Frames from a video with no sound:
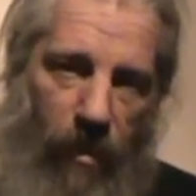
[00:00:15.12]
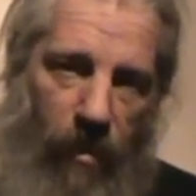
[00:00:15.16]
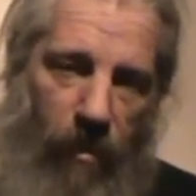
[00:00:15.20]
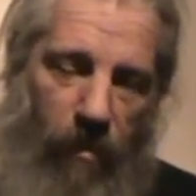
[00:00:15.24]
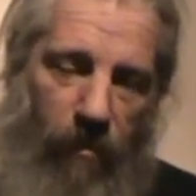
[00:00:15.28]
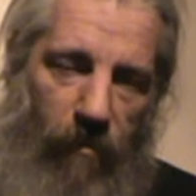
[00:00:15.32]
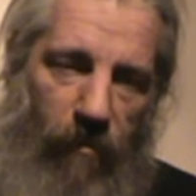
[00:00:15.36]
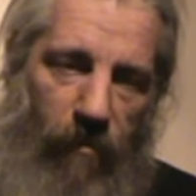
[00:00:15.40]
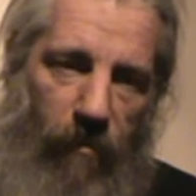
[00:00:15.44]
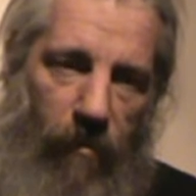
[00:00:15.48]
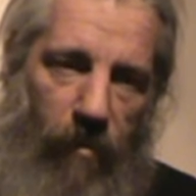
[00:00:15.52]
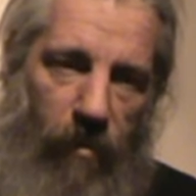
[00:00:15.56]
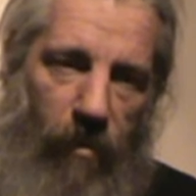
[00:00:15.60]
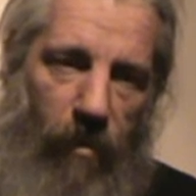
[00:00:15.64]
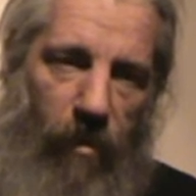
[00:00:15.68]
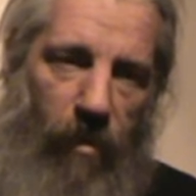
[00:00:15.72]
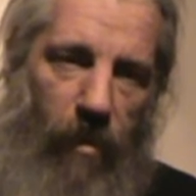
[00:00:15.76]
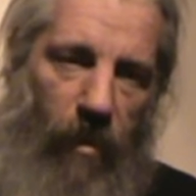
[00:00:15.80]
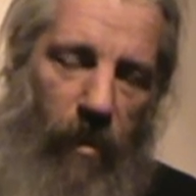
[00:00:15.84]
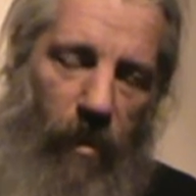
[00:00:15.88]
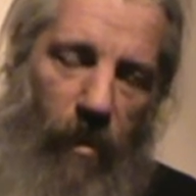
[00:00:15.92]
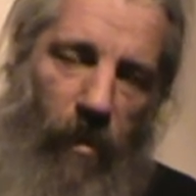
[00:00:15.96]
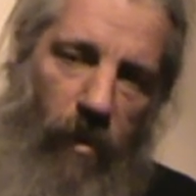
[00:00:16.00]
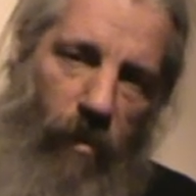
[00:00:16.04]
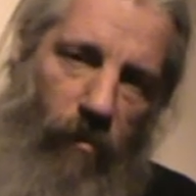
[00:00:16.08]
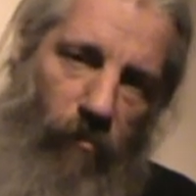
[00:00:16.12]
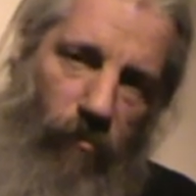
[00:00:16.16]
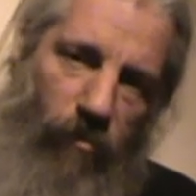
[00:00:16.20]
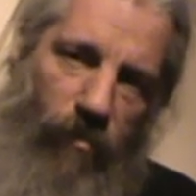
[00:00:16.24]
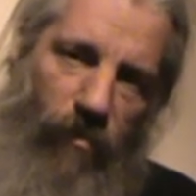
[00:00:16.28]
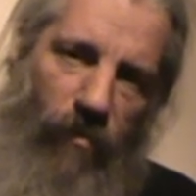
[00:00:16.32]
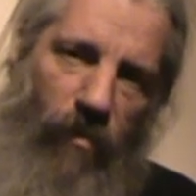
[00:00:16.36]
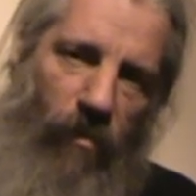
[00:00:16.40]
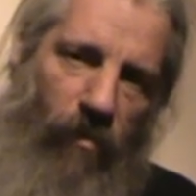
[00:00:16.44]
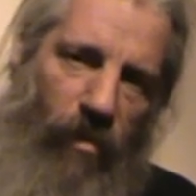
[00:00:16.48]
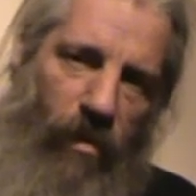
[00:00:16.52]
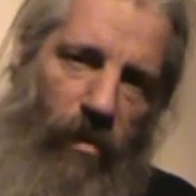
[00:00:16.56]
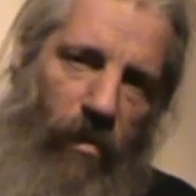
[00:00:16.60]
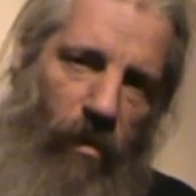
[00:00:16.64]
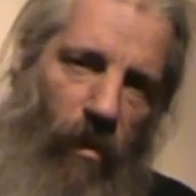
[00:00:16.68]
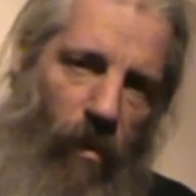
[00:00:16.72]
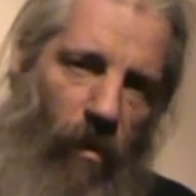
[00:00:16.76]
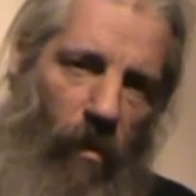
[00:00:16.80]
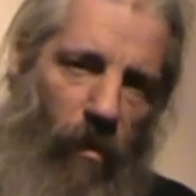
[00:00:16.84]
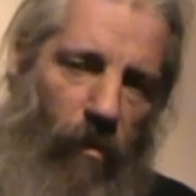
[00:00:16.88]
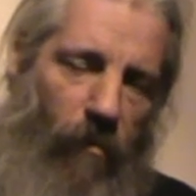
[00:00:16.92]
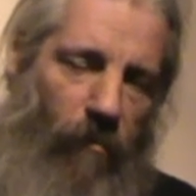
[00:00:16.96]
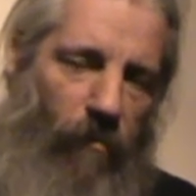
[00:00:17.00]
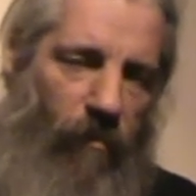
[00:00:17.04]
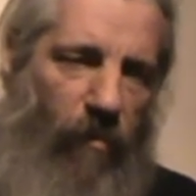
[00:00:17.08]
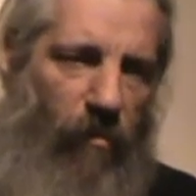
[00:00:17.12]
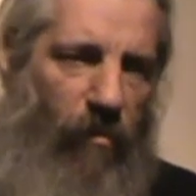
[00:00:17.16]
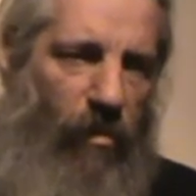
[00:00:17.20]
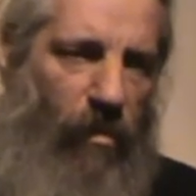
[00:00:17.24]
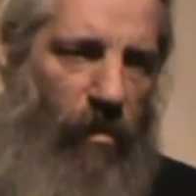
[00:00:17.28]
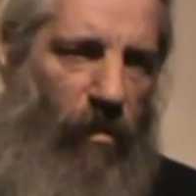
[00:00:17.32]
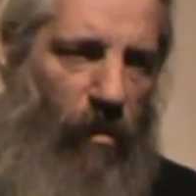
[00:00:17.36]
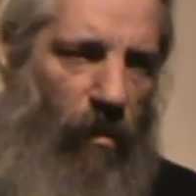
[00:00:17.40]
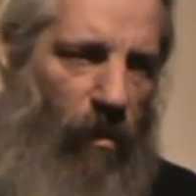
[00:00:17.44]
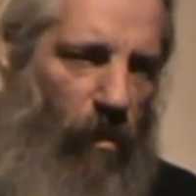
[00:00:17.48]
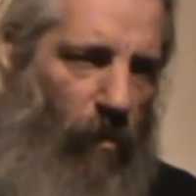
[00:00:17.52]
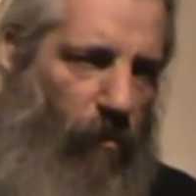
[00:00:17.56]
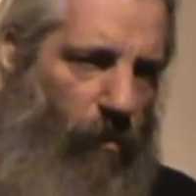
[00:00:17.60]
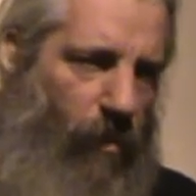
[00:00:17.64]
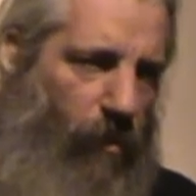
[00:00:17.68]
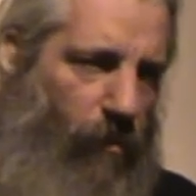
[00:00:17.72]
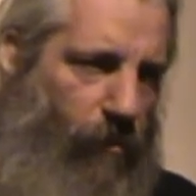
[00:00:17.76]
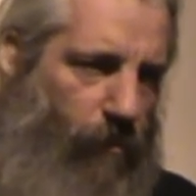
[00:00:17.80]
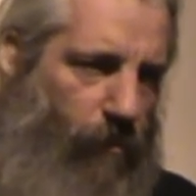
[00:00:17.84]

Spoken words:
enough, and it was very tart and very sharp.